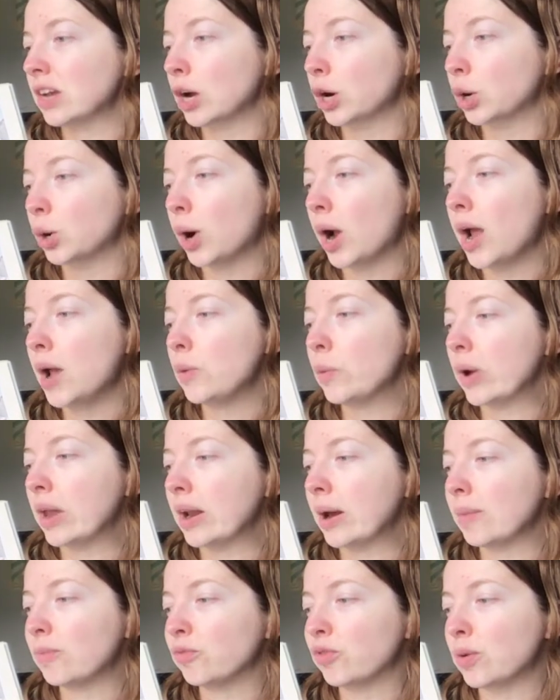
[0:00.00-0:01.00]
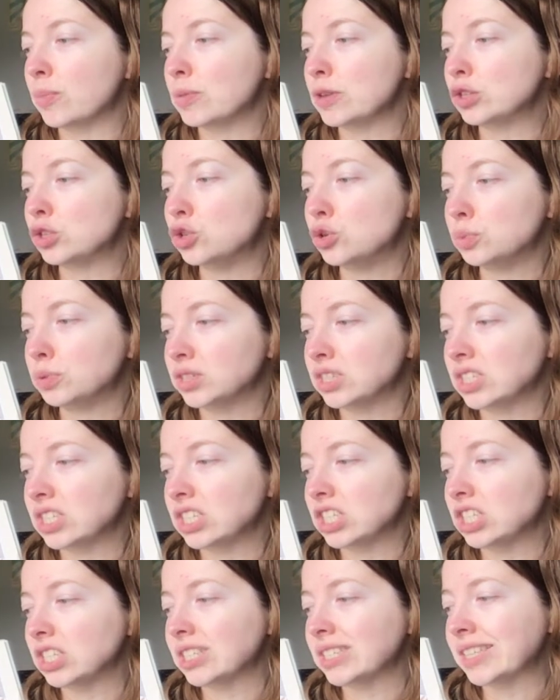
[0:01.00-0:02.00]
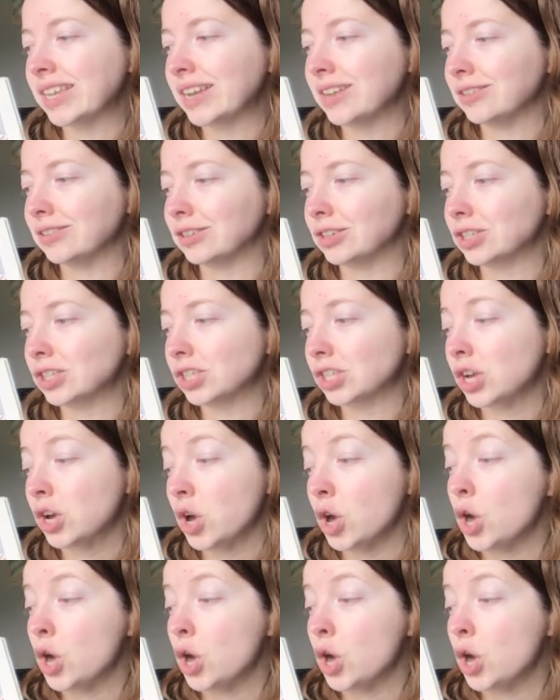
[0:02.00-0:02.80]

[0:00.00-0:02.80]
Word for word: a cry went up from the superstitious sailors